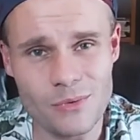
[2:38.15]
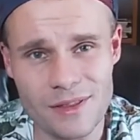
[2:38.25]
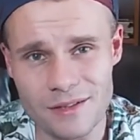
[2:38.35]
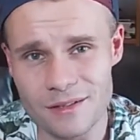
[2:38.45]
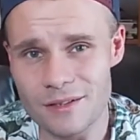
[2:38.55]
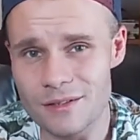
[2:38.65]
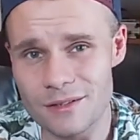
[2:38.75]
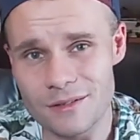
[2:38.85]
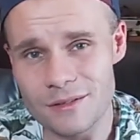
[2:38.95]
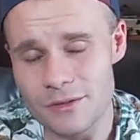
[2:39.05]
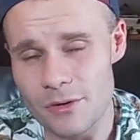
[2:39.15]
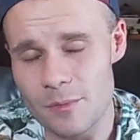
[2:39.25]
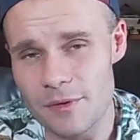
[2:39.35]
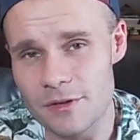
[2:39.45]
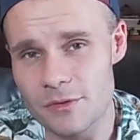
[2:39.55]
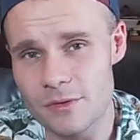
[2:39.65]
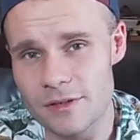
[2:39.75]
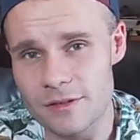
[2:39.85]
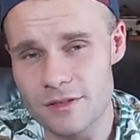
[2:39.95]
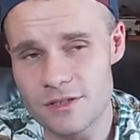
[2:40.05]
within the European
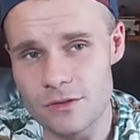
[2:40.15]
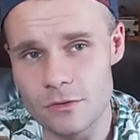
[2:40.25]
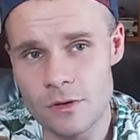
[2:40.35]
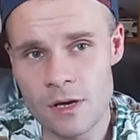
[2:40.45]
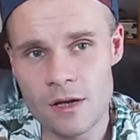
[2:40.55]
Union, so